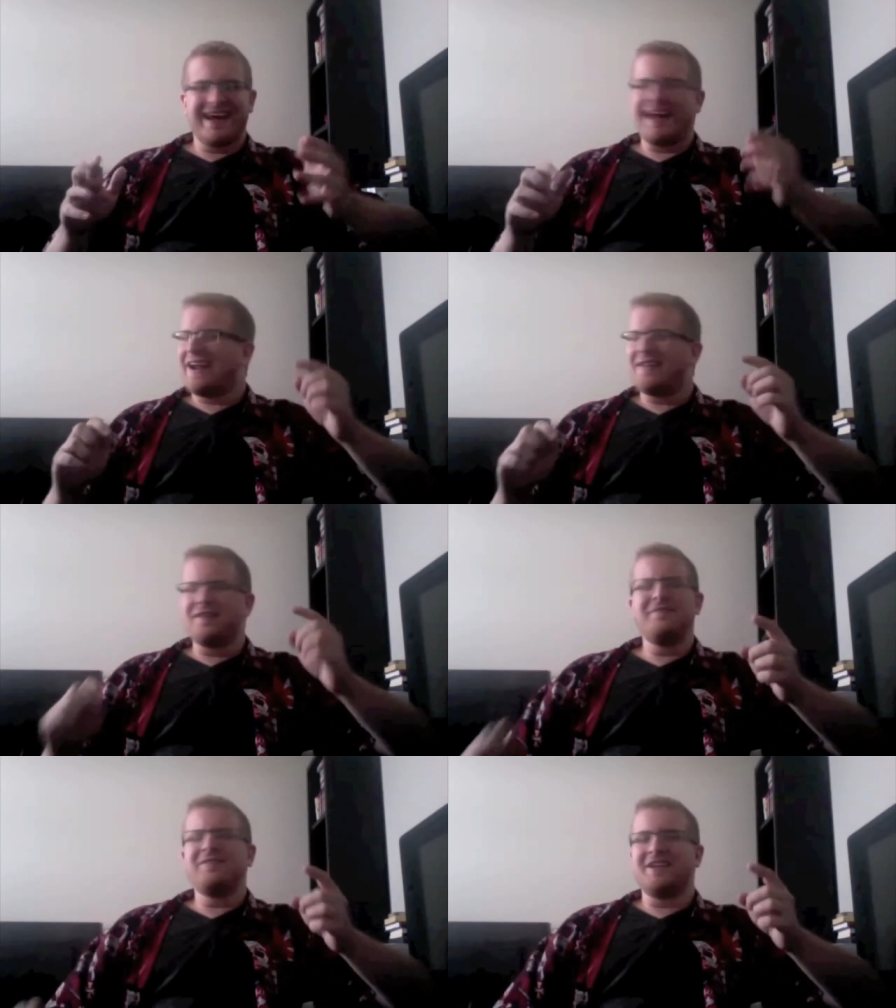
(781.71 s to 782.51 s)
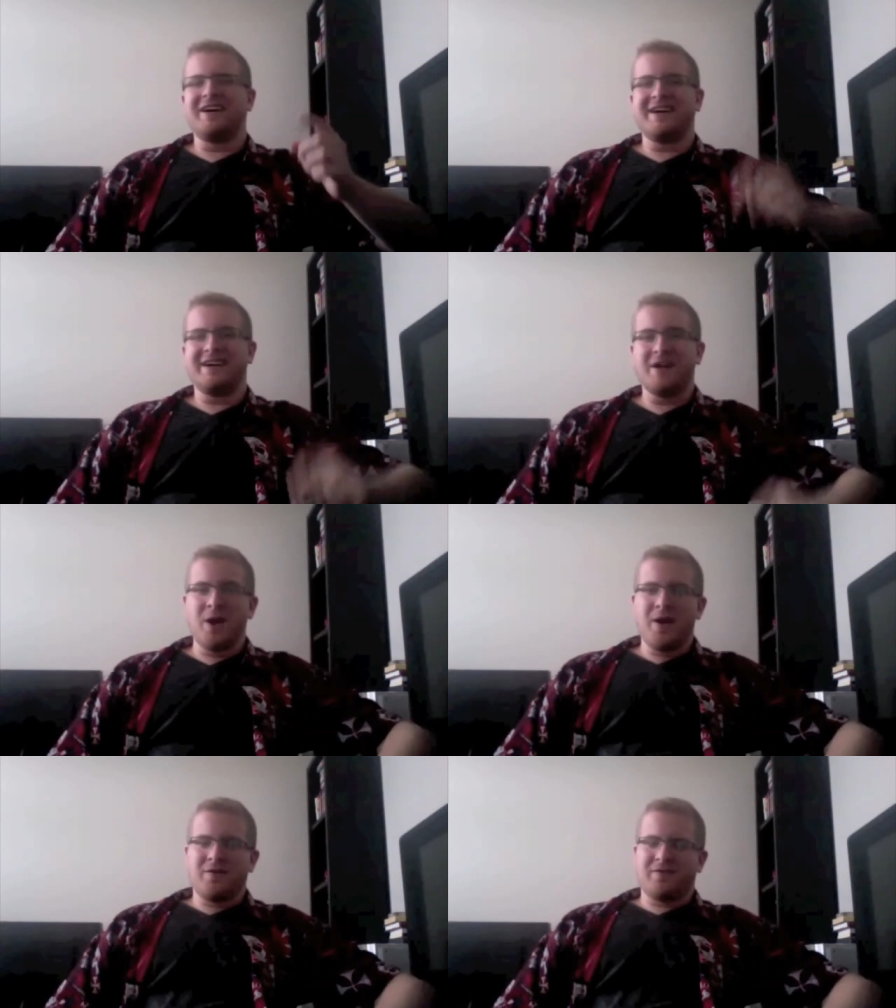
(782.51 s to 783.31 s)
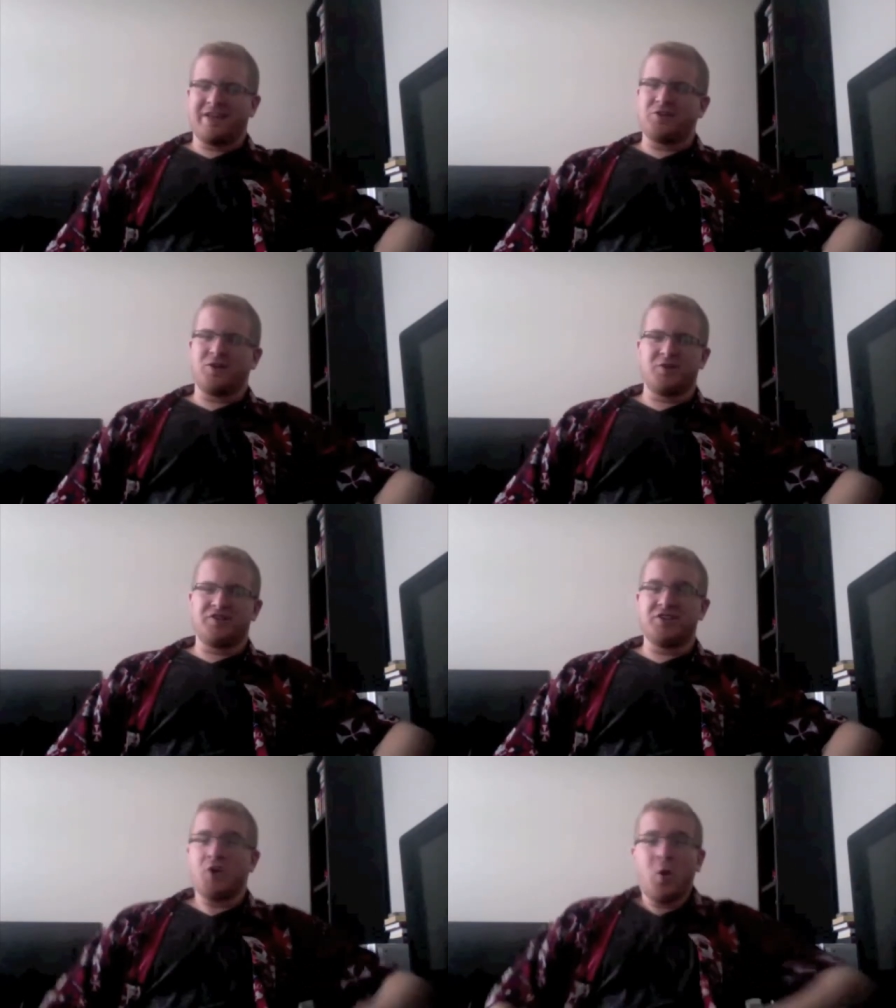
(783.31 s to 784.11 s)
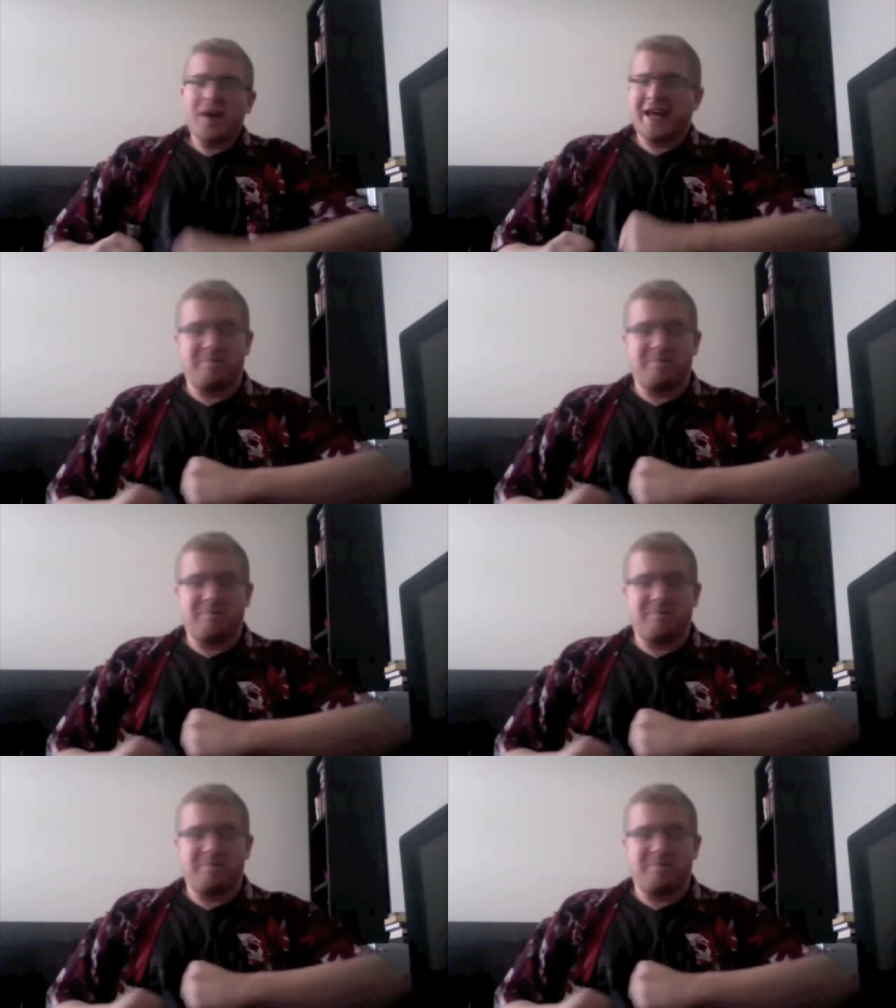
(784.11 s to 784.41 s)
and I love the line that Joker says, "We're like